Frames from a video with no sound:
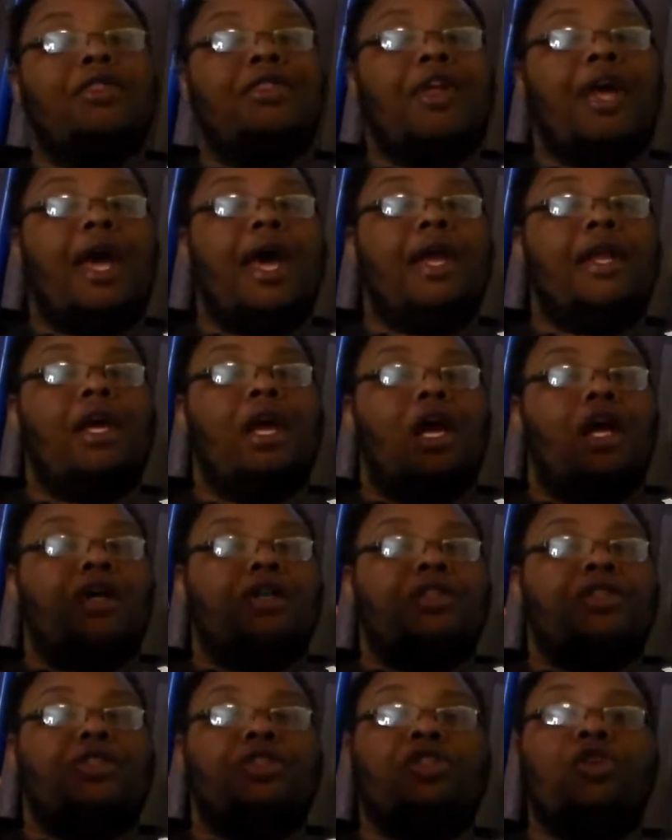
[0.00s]
that
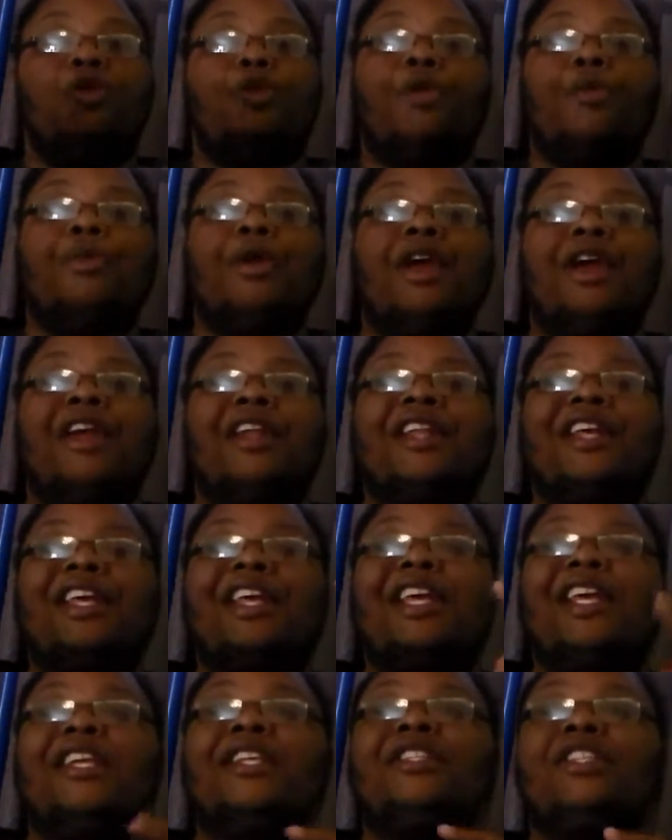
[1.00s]
Superman
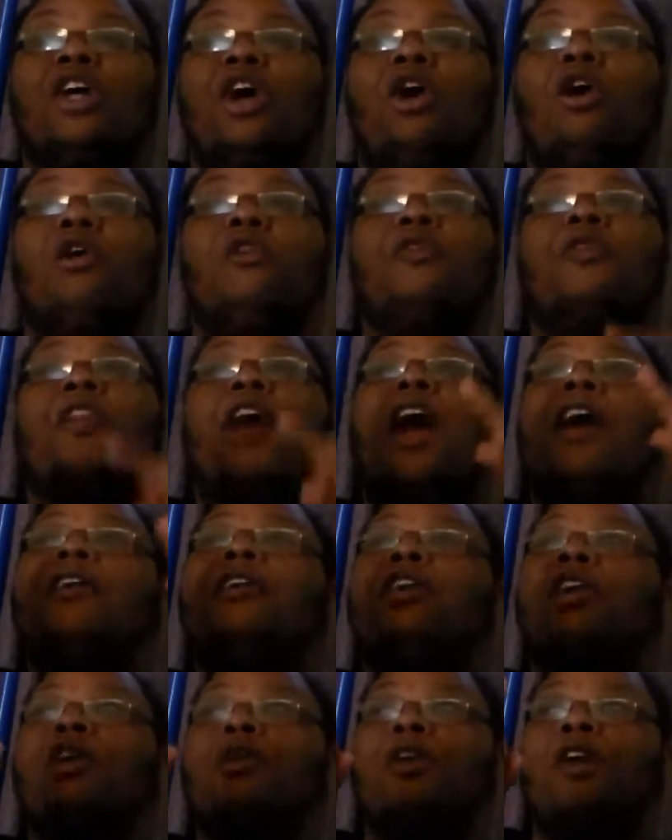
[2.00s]
is on
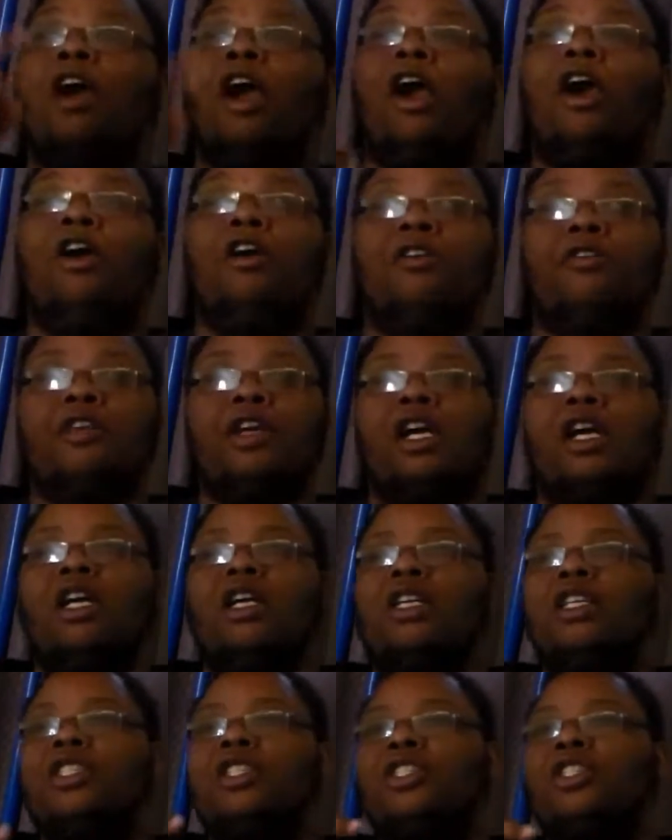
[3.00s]
that current Earth.
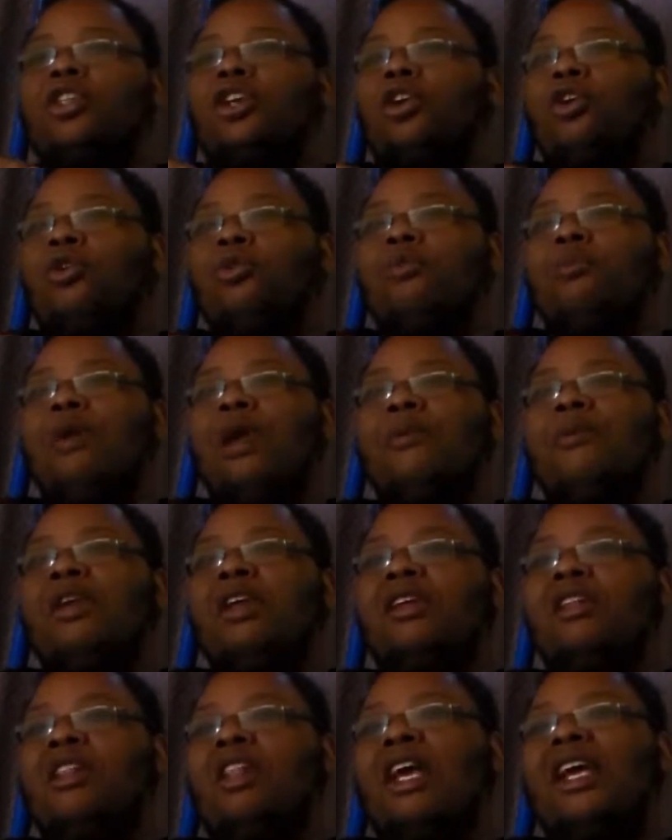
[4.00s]
So
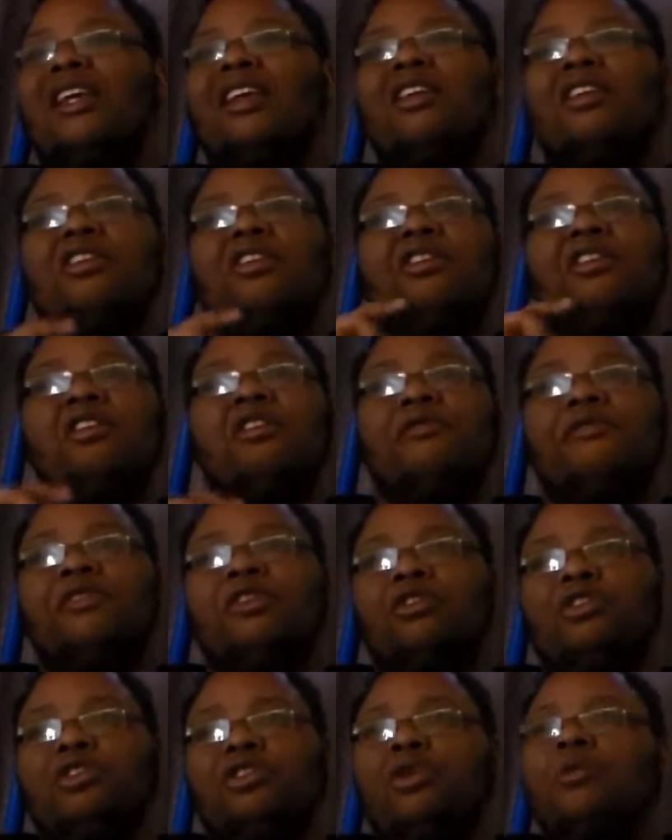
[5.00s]
maybe like in the near
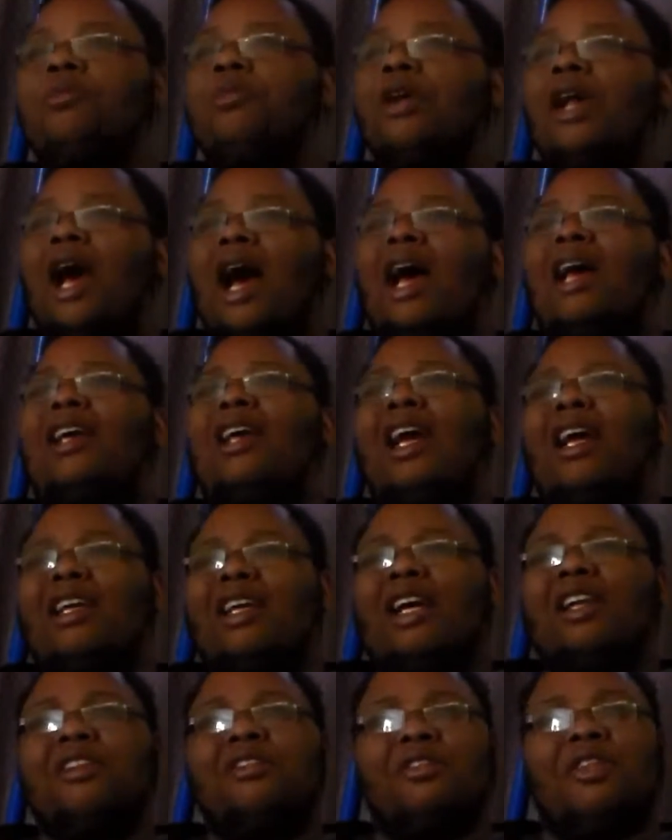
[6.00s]
future, but I
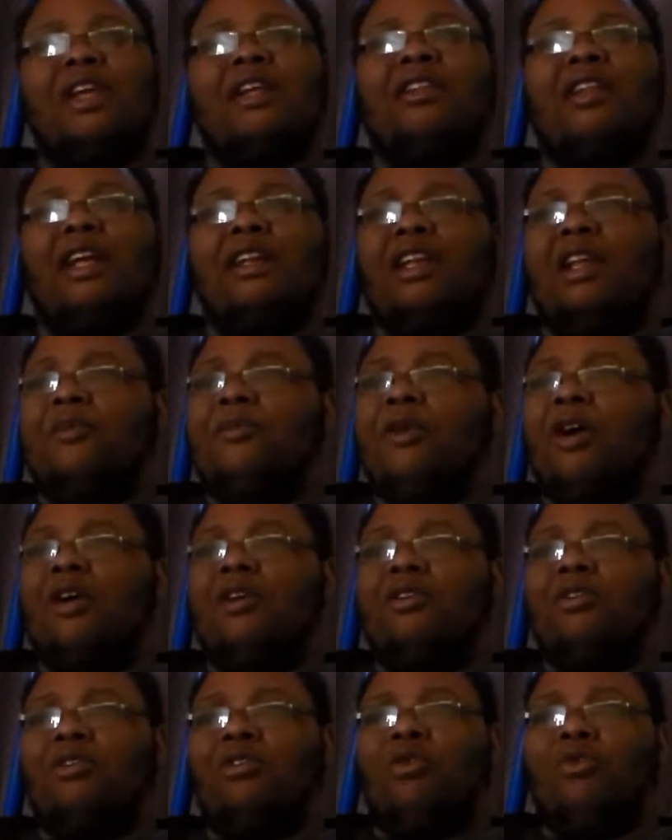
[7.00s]
kind of think like they're
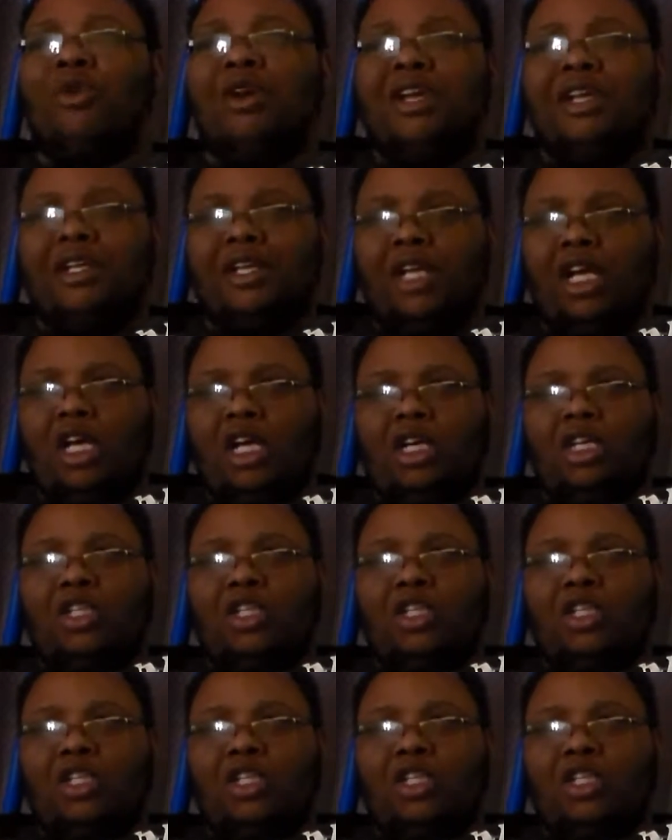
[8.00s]
probably going to wait